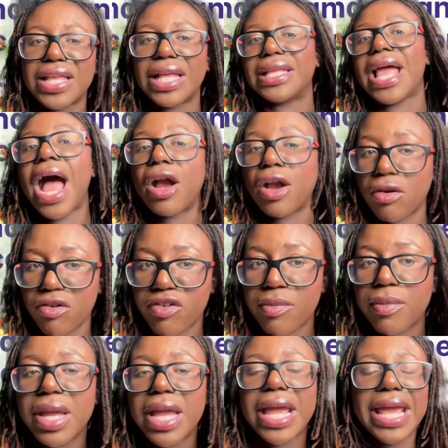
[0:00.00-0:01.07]
that the
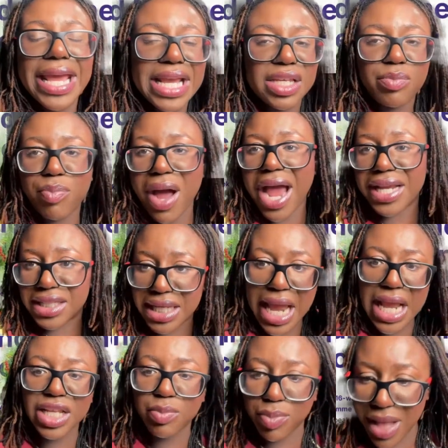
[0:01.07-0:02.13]
algorithm is biased
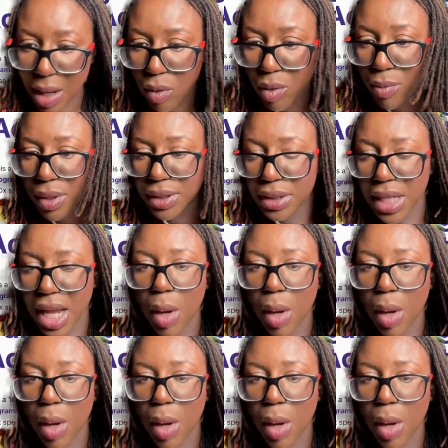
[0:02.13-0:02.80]
against black women,